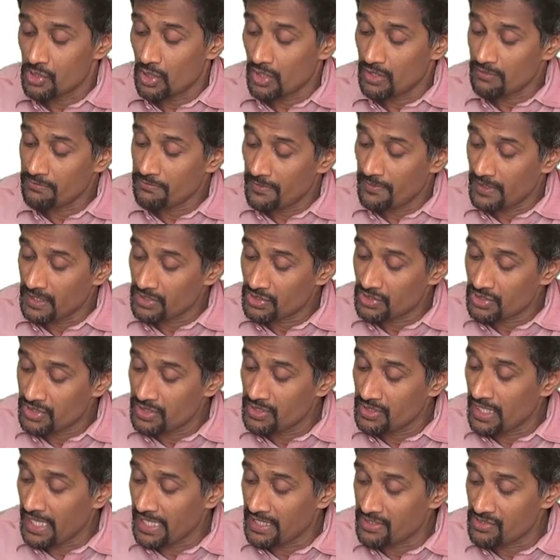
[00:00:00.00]
not a
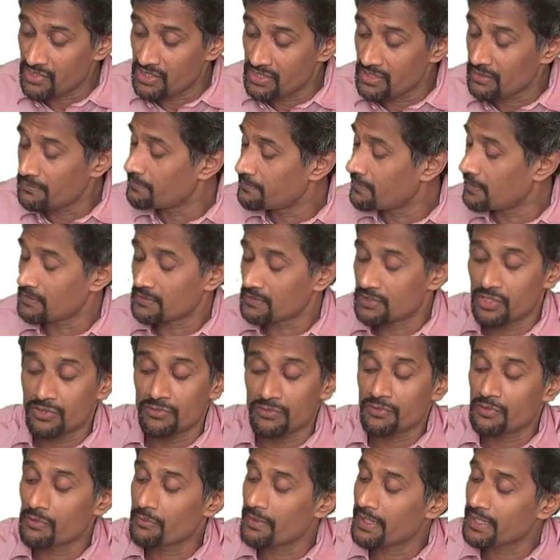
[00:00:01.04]
function. H is a
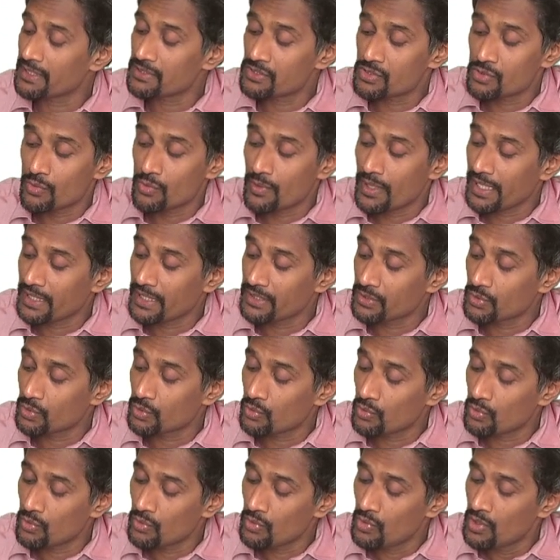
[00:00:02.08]
function from X to Y.
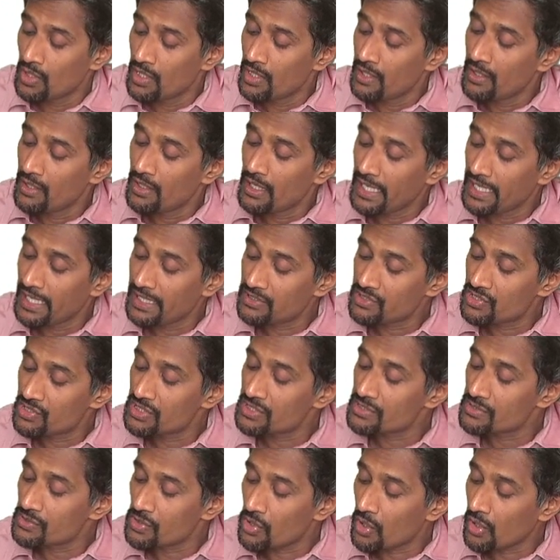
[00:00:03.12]
No. H
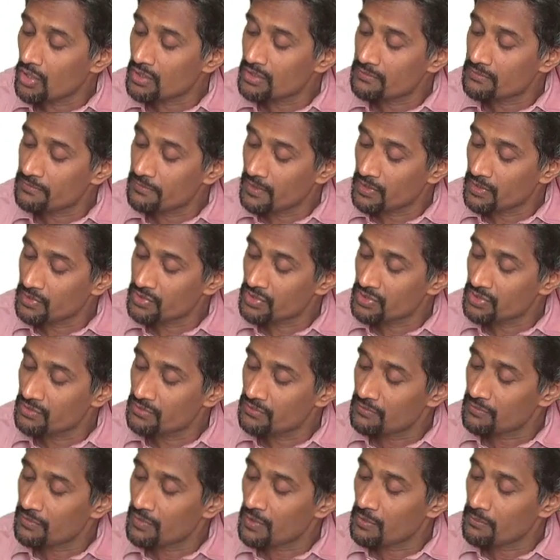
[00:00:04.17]
is not a
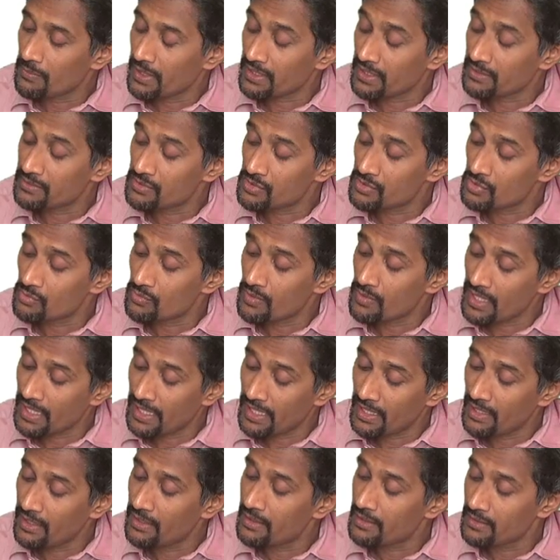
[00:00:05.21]
function from X to
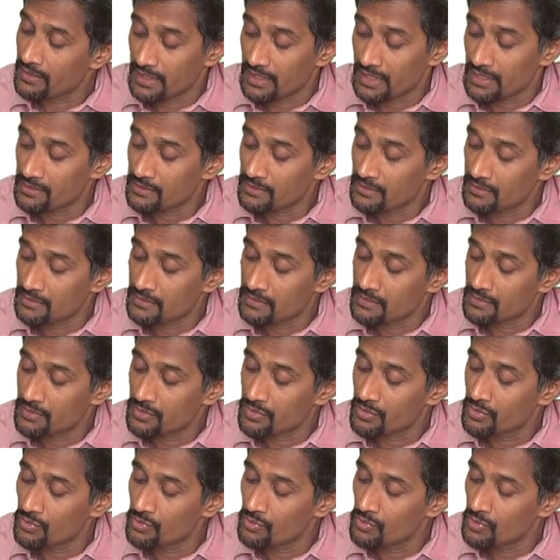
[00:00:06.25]
Y. Yes, it's
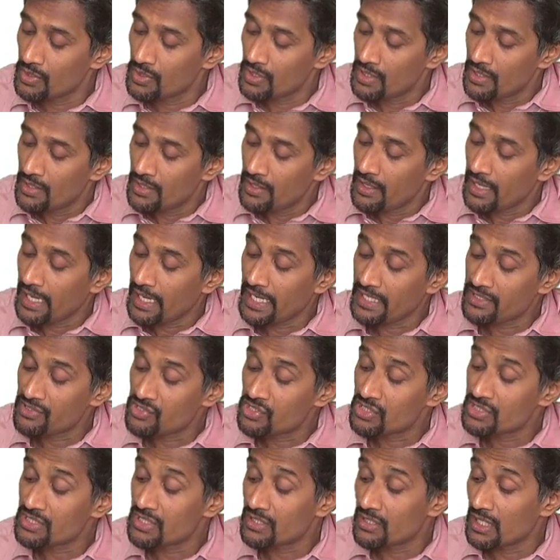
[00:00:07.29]
true. H
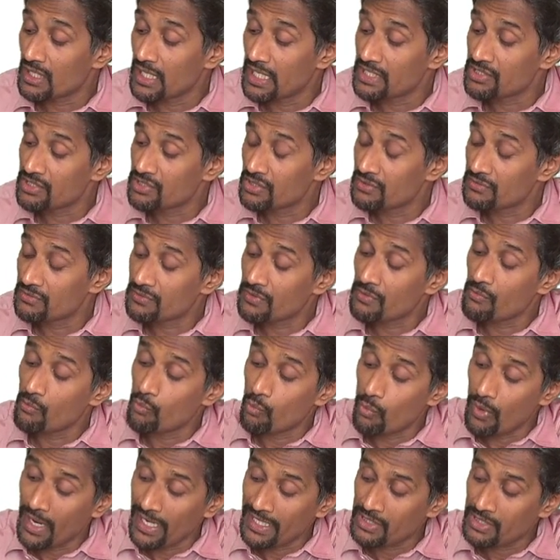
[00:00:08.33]
is a relation
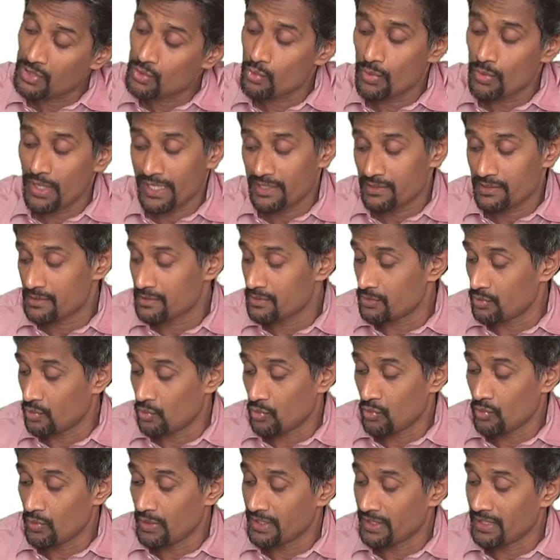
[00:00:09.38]
from Y to X.
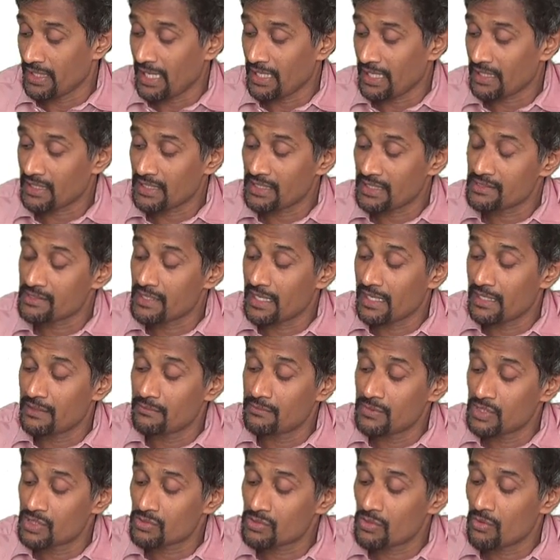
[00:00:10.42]
No. In that case, the
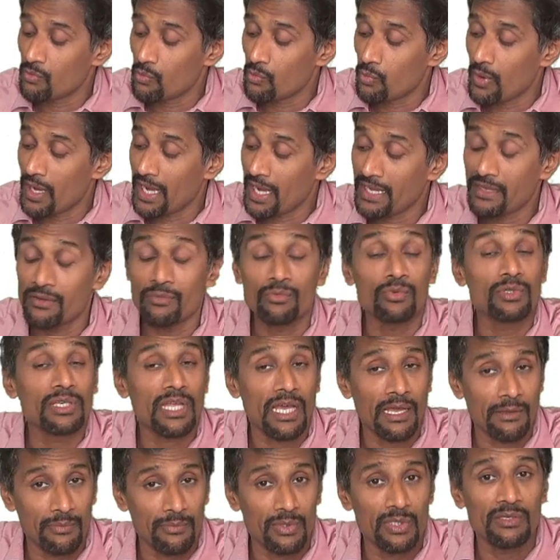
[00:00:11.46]
elements of Y would
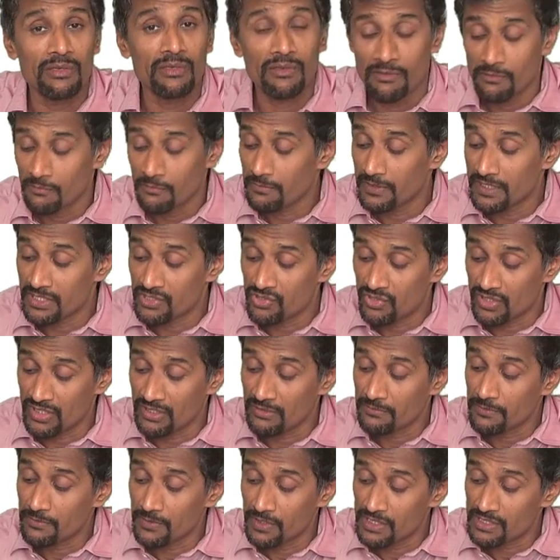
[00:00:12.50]
have been
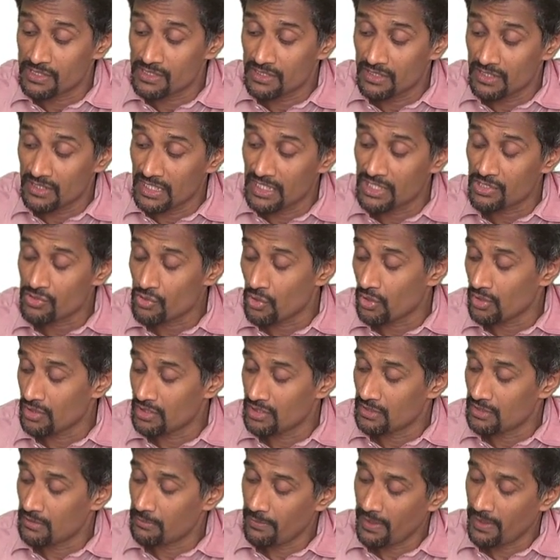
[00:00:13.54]
featuring first in each
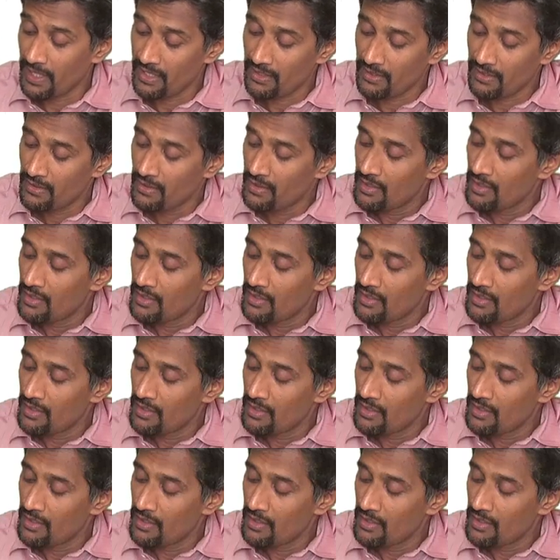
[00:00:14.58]
ordered pair.